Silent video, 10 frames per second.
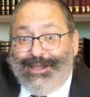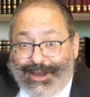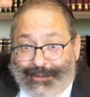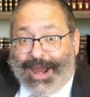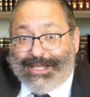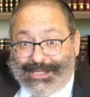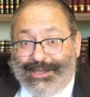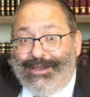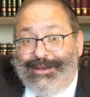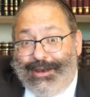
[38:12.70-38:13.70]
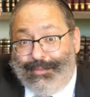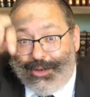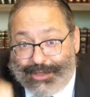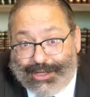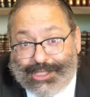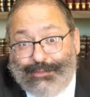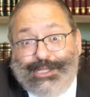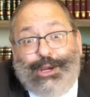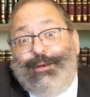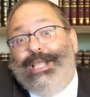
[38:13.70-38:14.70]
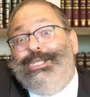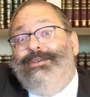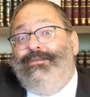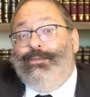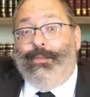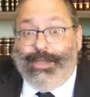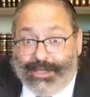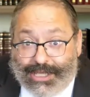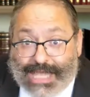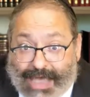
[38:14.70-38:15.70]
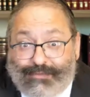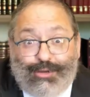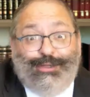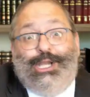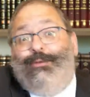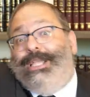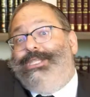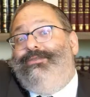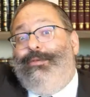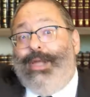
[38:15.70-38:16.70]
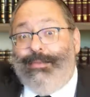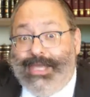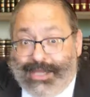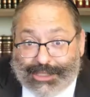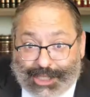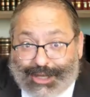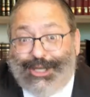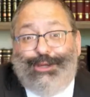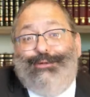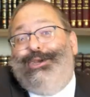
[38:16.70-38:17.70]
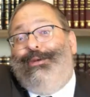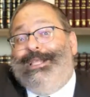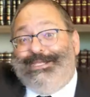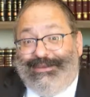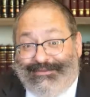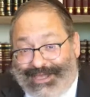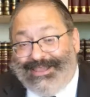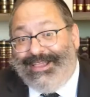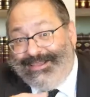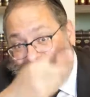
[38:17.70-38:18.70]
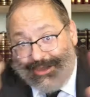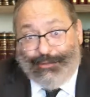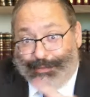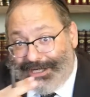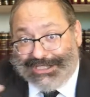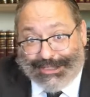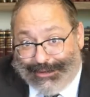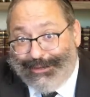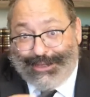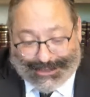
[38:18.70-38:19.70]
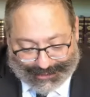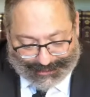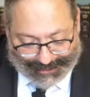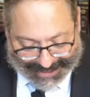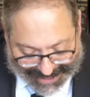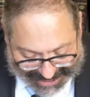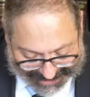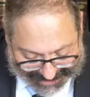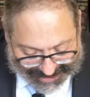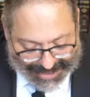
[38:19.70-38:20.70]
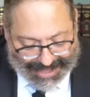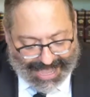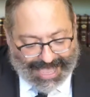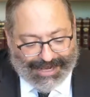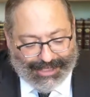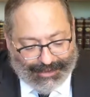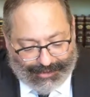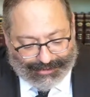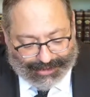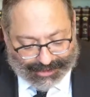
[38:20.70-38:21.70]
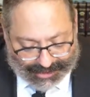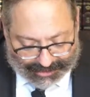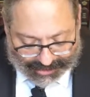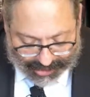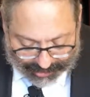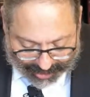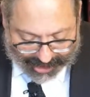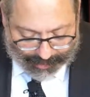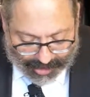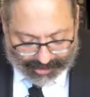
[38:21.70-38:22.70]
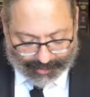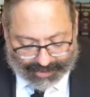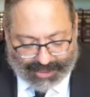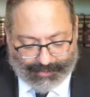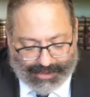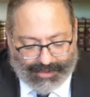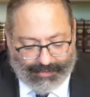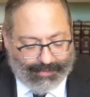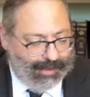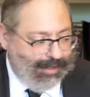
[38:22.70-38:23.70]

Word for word: a grand, uh, Rabbi Yehuda Rossi was a grandson of Rabbi Gamliel de Yavin, who was a grandson of Rabbi Gamliel Azakin, who was a grandson of Hillel. We mentioned earlier, so it's all connected. And he told his son, Zroik Mara B'talmidim.